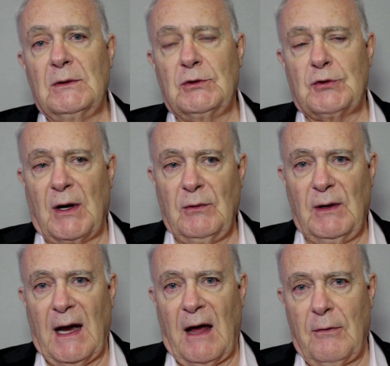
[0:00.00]
to try to
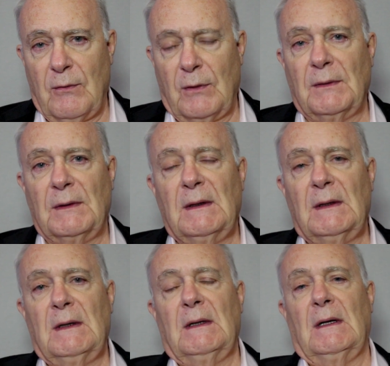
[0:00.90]
gather,
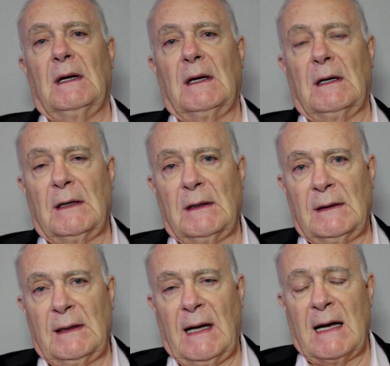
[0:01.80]

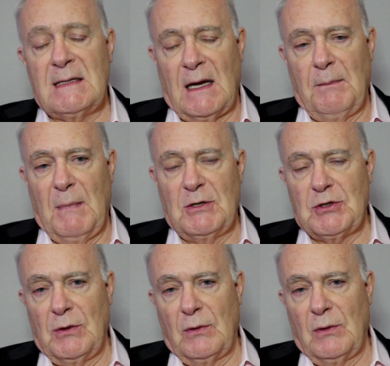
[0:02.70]
as I
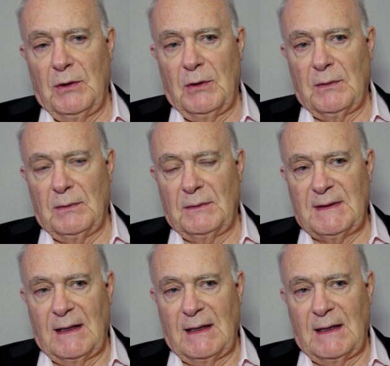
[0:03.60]
mentioned earlier,